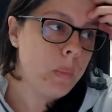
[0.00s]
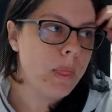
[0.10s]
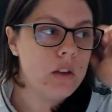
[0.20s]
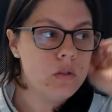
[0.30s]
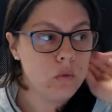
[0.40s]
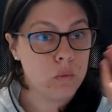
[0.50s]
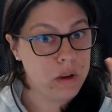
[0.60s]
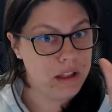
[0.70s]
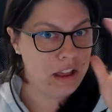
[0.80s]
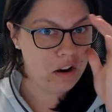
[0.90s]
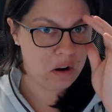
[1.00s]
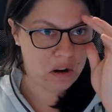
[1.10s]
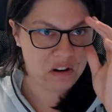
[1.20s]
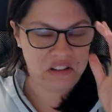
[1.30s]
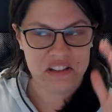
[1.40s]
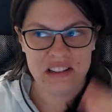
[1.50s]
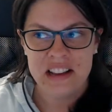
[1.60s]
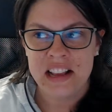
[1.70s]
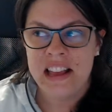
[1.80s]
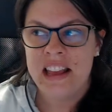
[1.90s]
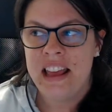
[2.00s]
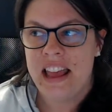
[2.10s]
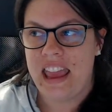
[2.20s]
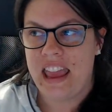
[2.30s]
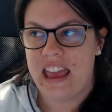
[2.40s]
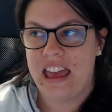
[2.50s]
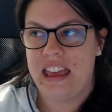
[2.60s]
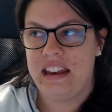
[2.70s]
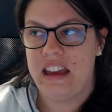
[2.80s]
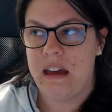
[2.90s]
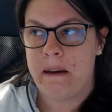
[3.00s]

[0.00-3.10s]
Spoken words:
So it really hurts. And